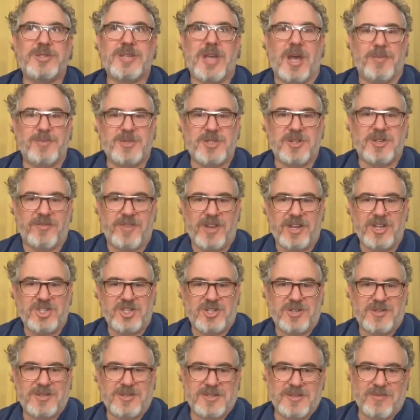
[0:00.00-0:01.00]

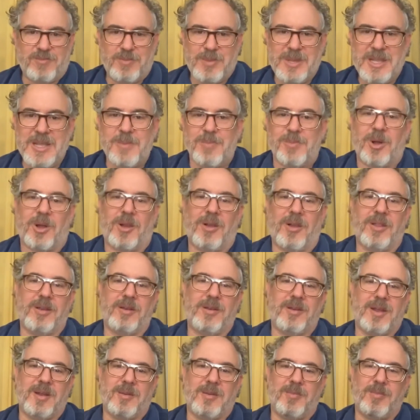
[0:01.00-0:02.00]
observations of people
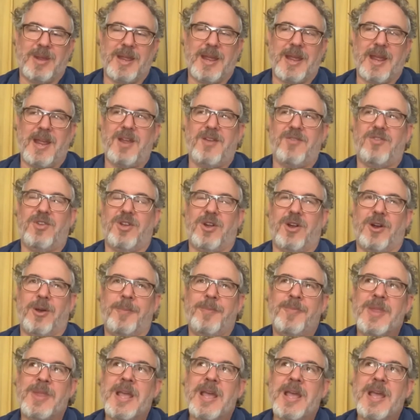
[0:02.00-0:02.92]
and behavior,